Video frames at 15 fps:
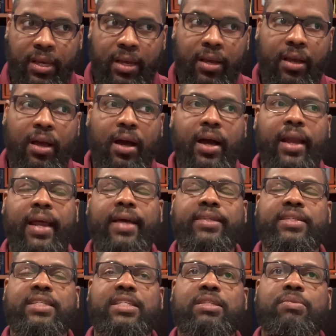God has a
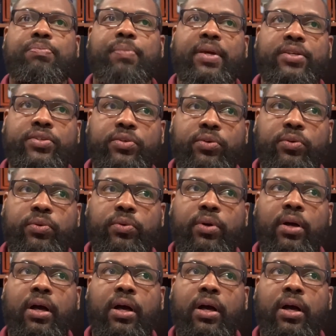special